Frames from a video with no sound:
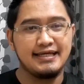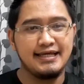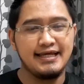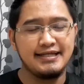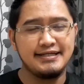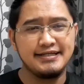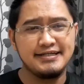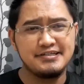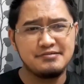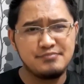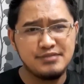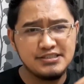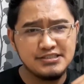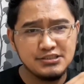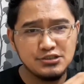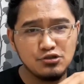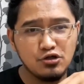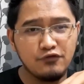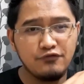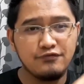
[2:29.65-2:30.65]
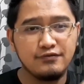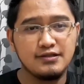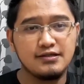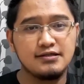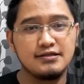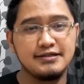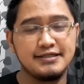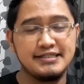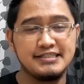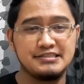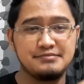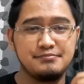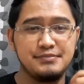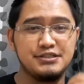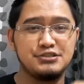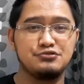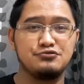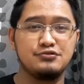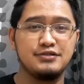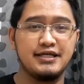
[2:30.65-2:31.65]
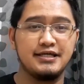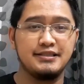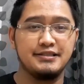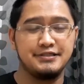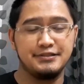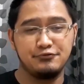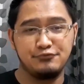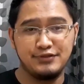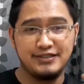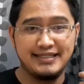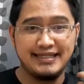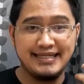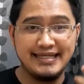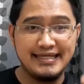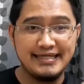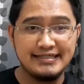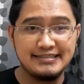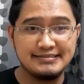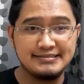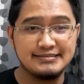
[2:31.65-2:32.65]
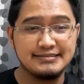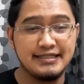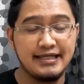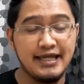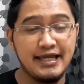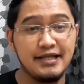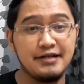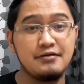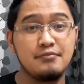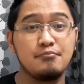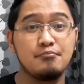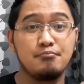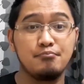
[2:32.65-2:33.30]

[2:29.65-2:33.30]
And then the mixture of flour is mixed together with eggs and